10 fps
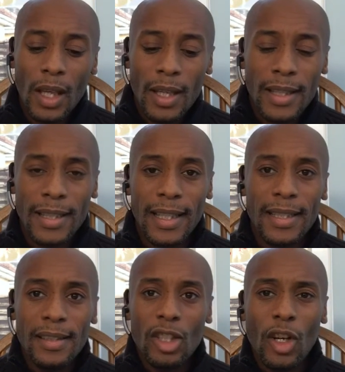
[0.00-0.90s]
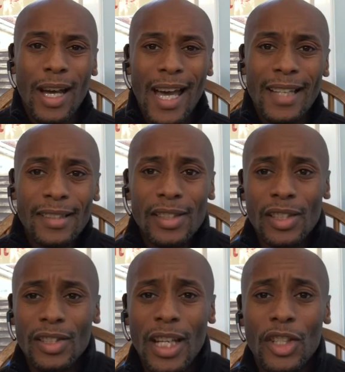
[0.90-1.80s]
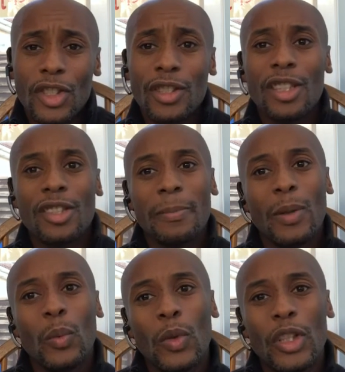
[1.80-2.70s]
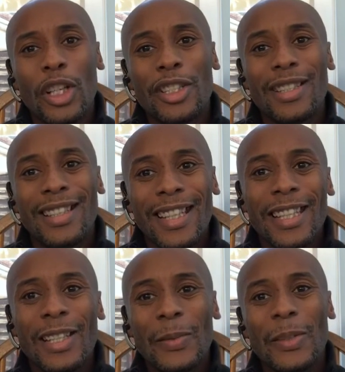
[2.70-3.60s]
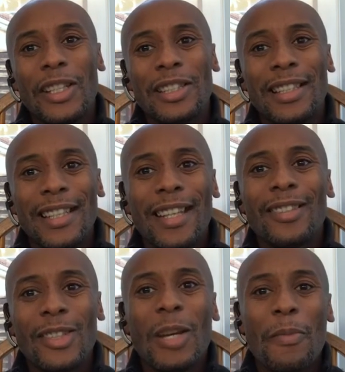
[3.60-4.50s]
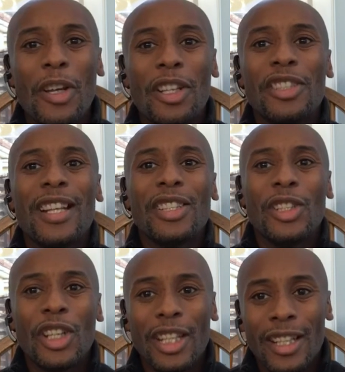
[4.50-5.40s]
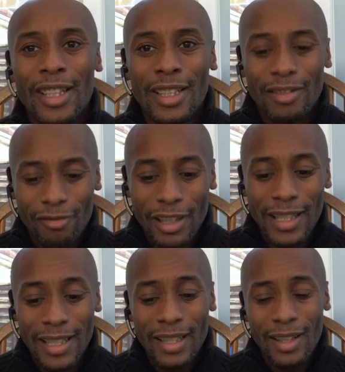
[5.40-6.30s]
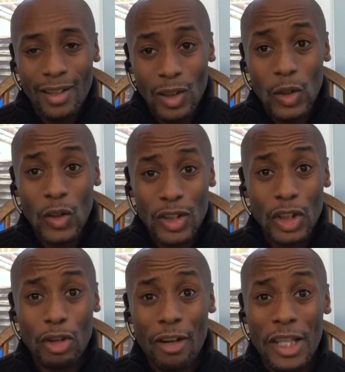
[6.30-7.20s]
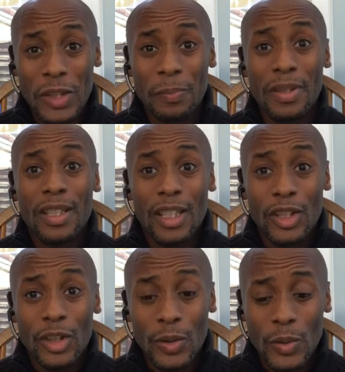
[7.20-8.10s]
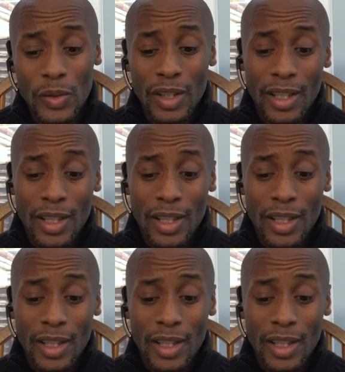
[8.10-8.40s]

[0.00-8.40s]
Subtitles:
Then in your answer section, there's going to be words and linking terminology that you're going to really look to grasp and use.